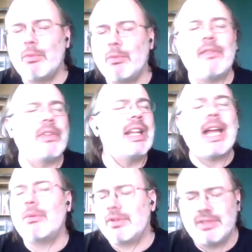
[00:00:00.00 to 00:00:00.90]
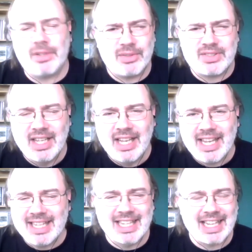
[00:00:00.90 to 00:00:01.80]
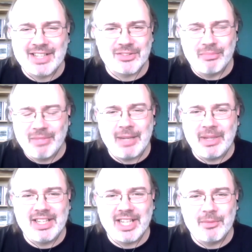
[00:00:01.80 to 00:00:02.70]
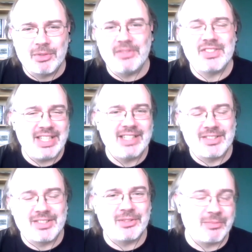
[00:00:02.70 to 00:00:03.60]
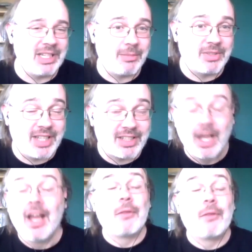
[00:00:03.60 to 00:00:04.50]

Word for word: And we have encountered those in the classroom many, many times. We've seen the students make mistakes.